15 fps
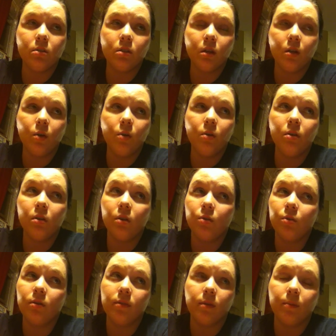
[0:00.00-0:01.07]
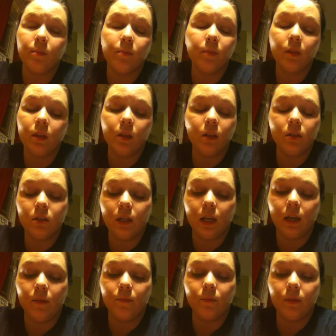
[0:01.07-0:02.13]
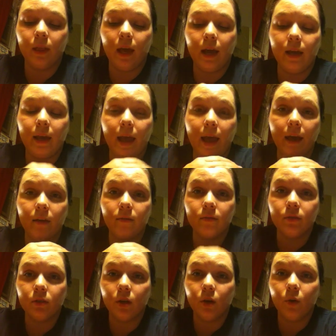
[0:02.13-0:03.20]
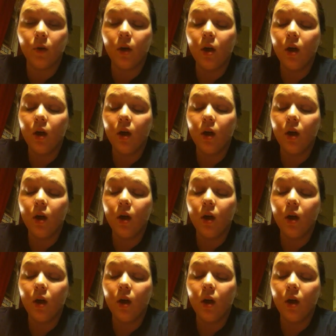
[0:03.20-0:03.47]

whole load of them the same that I have. So,